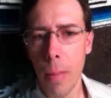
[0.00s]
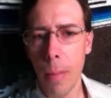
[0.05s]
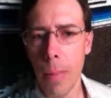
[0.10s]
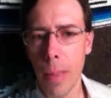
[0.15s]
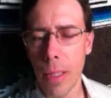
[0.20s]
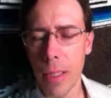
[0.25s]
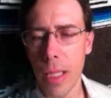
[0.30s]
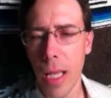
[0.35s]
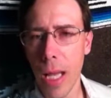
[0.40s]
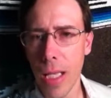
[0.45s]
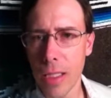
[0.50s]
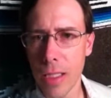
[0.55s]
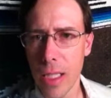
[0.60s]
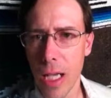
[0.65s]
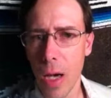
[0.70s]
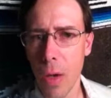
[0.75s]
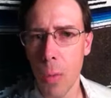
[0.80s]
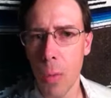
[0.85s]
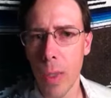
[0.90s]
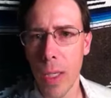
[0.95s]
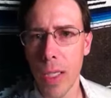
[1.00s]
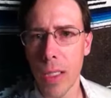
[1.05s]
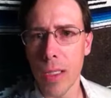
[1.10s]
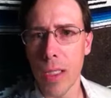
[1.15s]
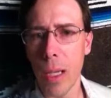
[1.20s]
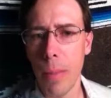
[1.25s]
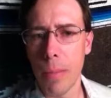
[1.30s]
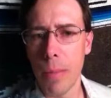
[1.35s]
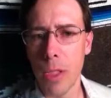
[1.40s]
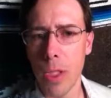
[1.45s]
But that's that weird
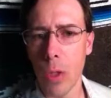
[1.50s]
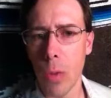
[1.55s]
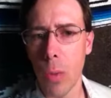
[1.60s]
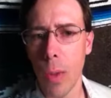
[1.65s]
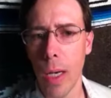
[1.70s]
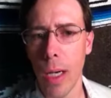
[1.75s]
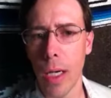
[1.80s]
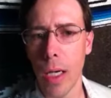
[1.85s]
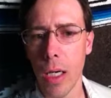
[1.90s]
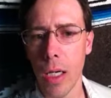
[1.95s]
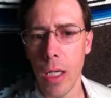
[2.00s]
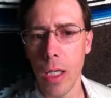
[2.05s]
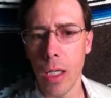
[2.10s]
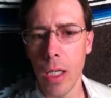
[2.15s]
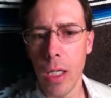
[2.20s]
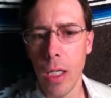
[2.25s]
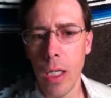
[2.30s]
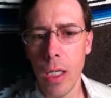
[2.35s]
temperature where